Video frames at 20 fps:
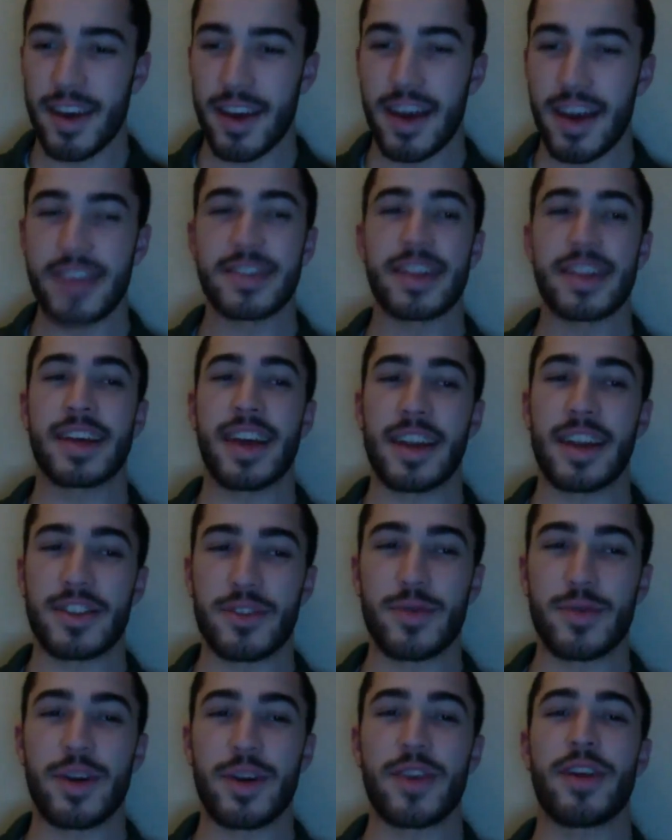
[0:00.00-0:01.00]
He's going to get
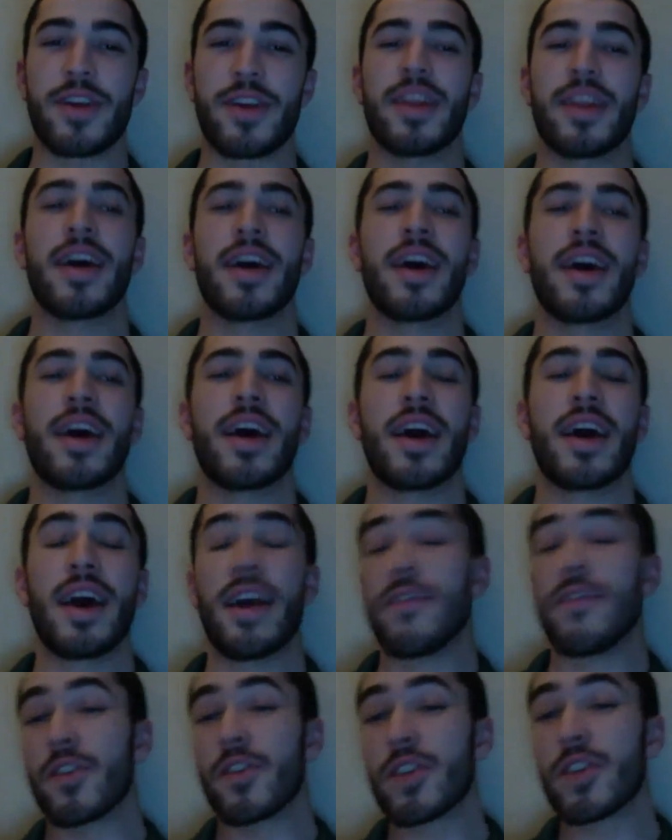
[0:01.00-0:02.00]
you what you need.
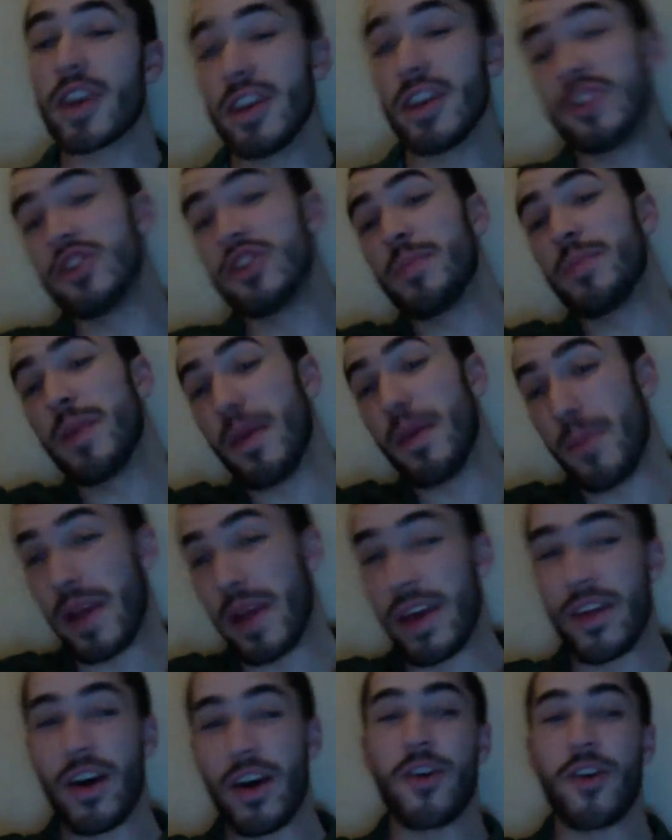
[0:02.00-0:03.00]
If you're looking
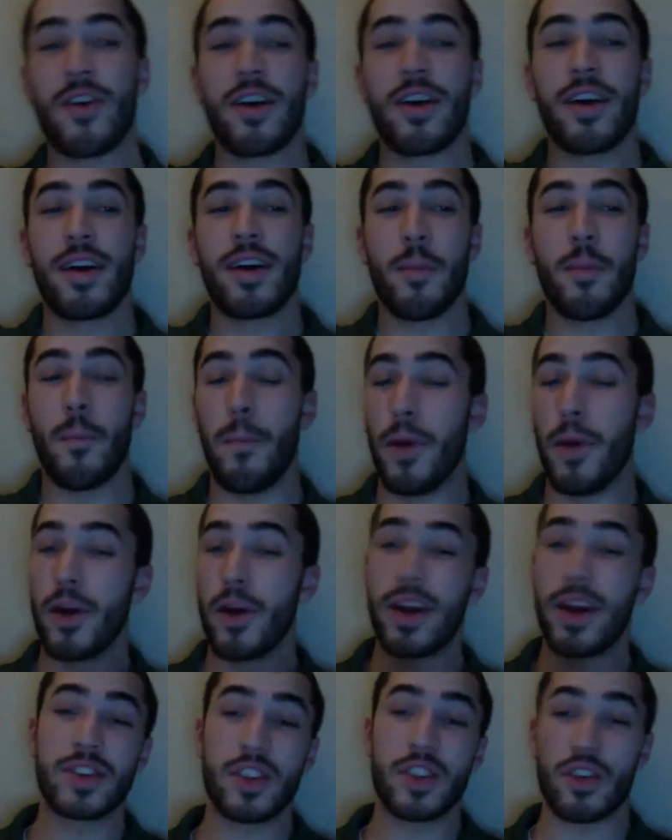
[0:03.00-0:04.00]
GPP, though,
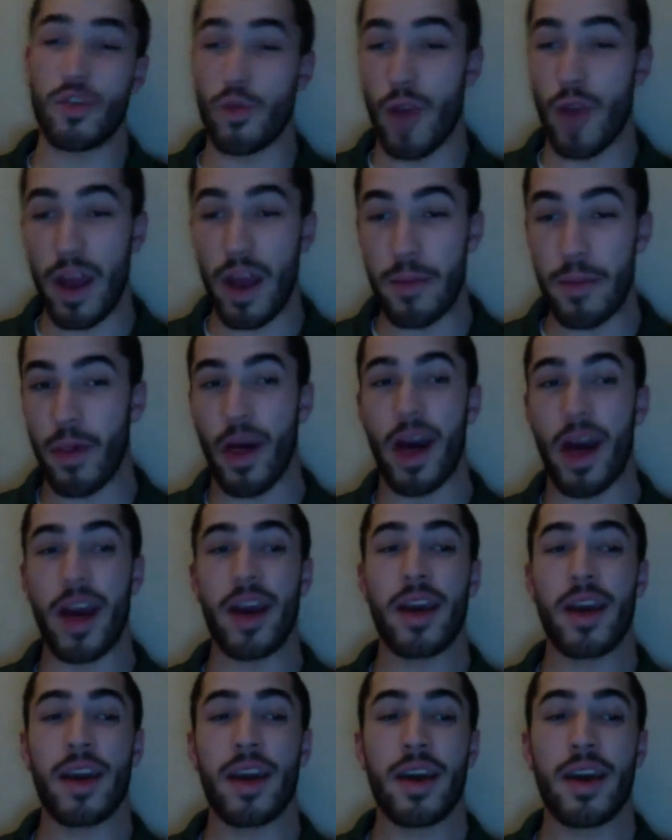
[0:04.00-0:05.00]
Boogie's a great
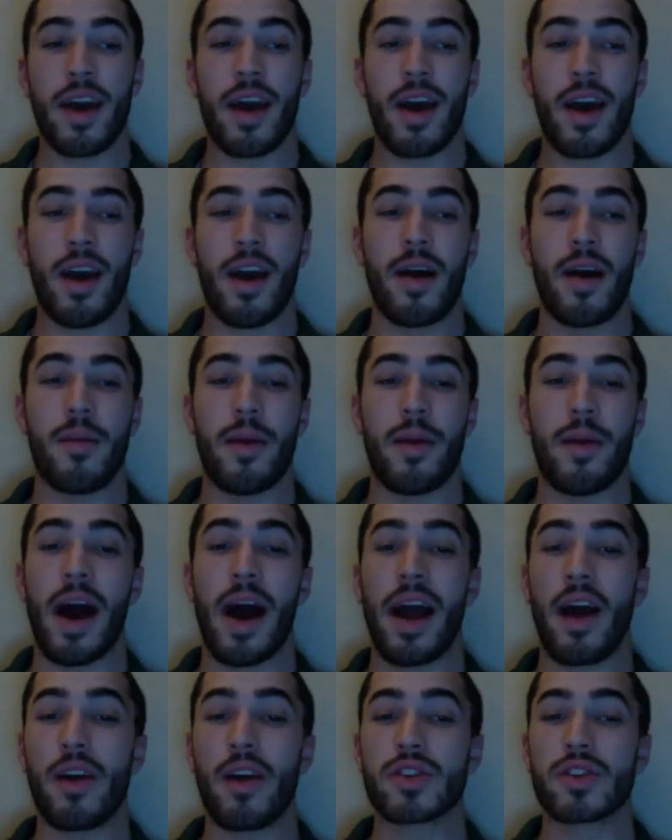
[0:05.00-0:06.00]
play. I
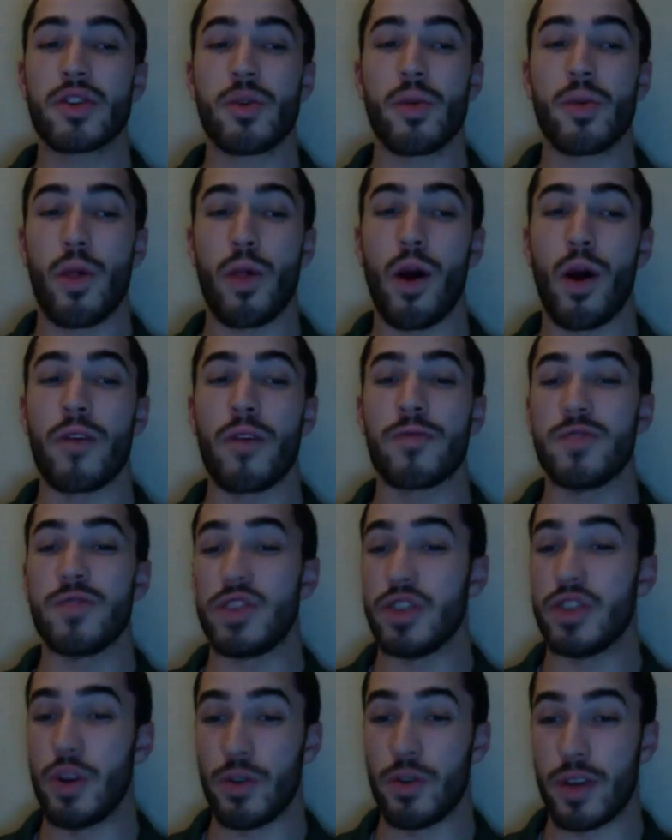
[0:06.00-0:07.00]
also love
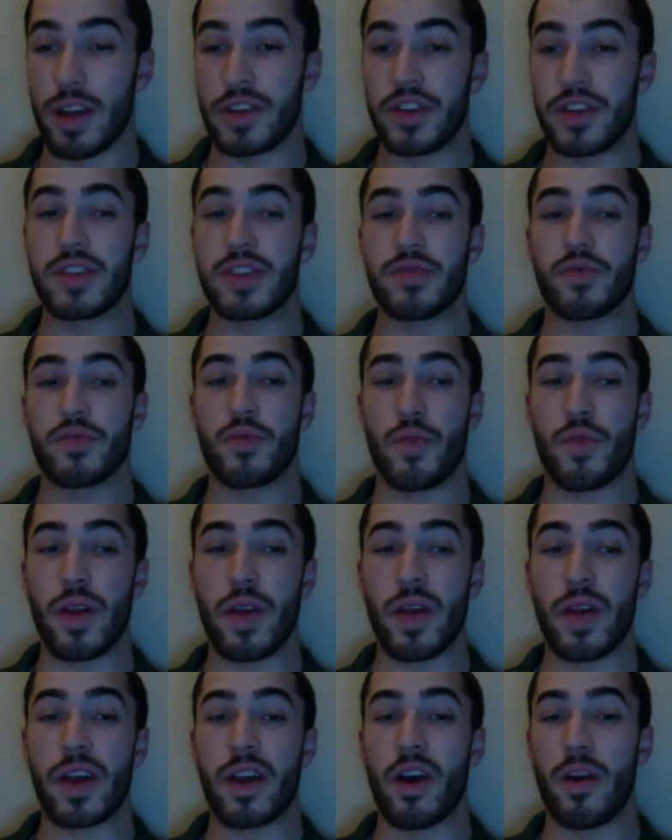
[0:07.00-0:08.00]
Jokic. He's
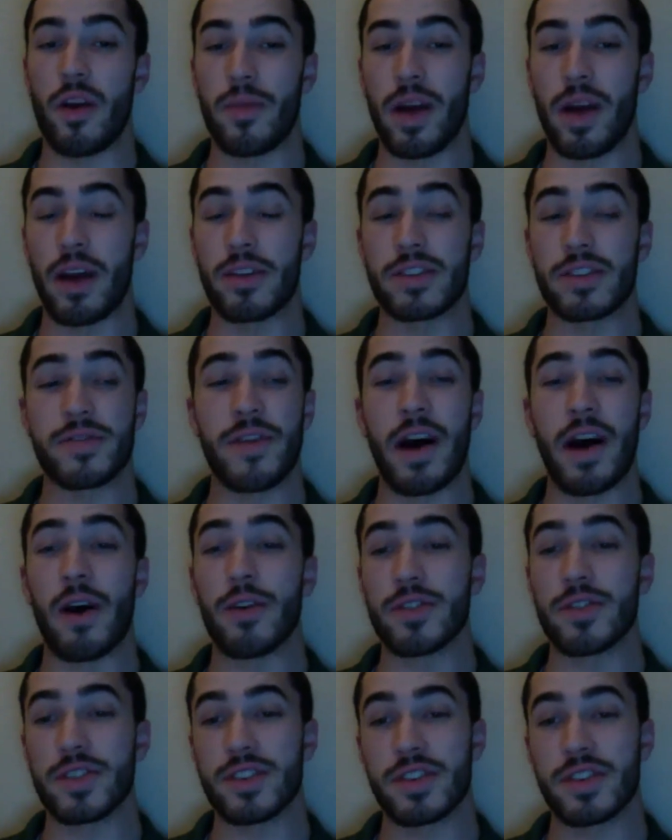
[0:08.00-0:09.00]
really calmed down his
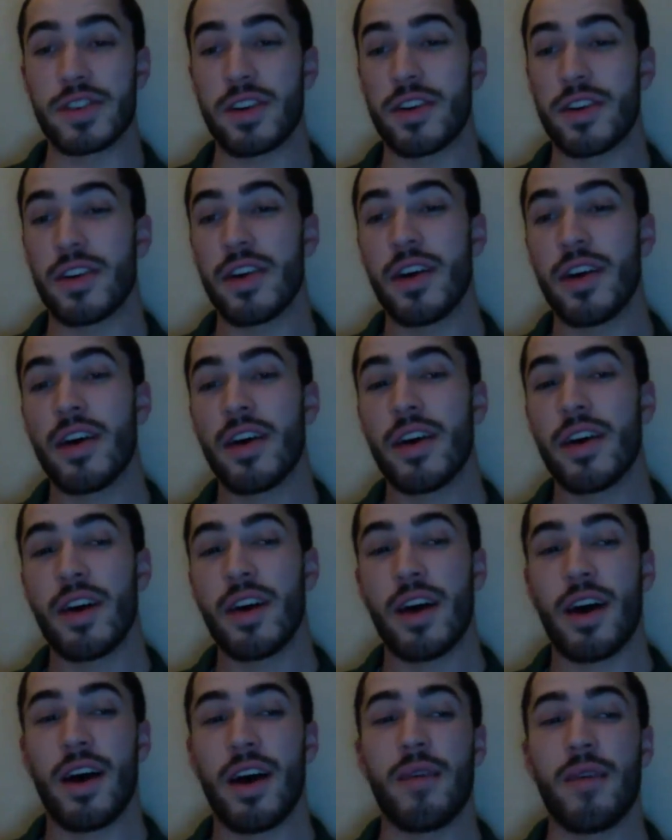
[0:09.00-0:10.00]
fouls this year.
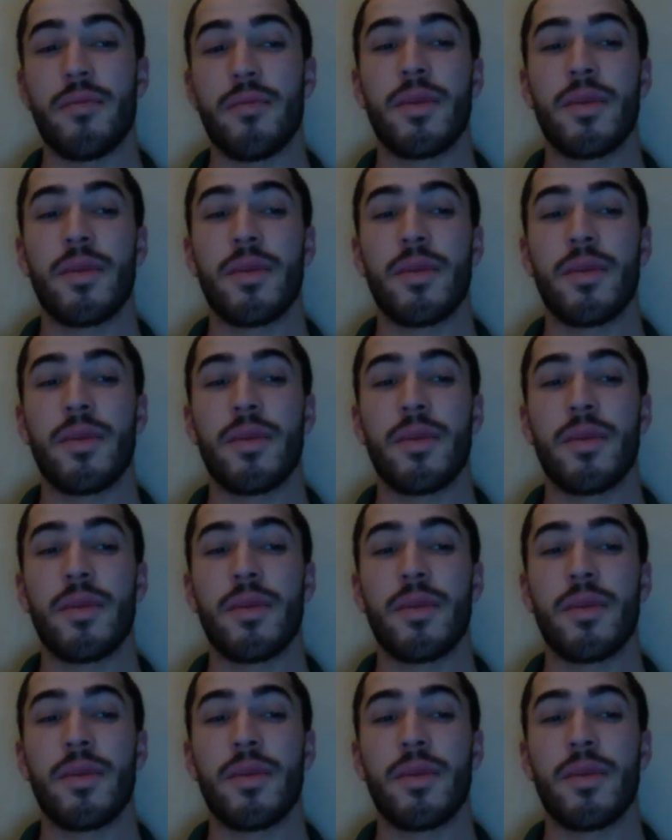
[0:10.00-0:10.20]
And